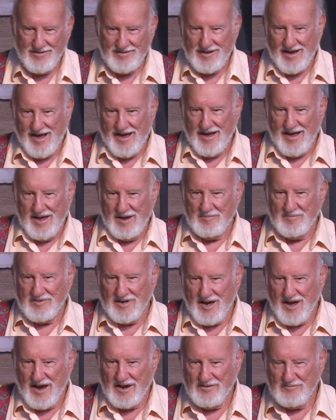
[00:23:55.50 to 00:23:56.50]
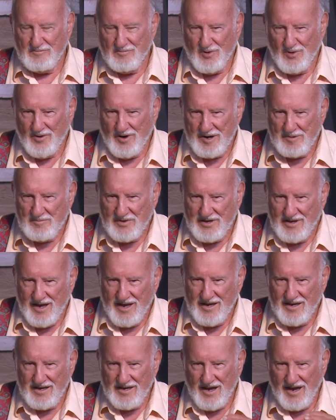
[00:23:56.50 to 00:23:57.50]
I am kind of boring, but
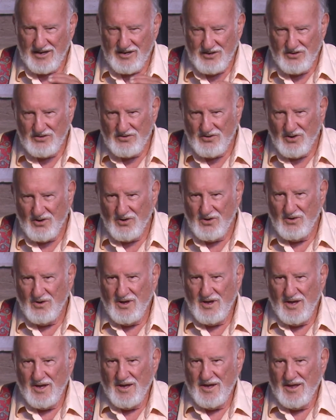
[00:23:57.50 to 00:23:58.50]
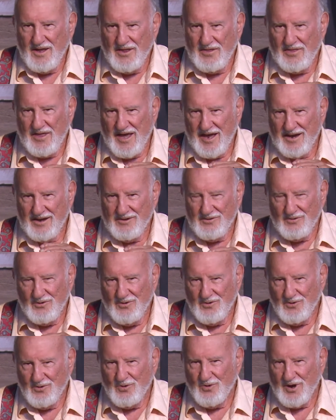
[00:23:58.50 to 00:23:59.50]
I do know that
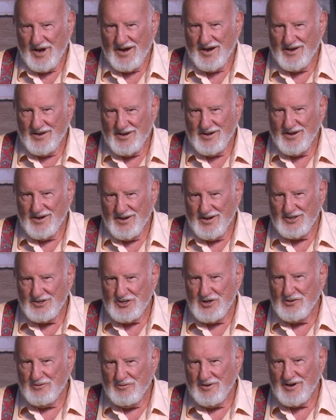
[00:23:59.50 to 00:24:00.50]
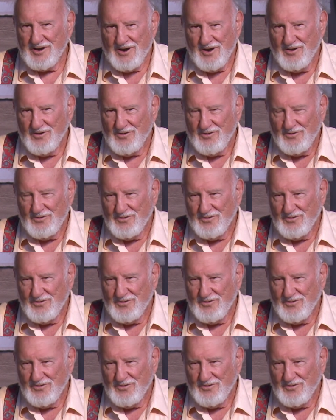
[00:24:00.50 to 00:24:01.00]
when children don't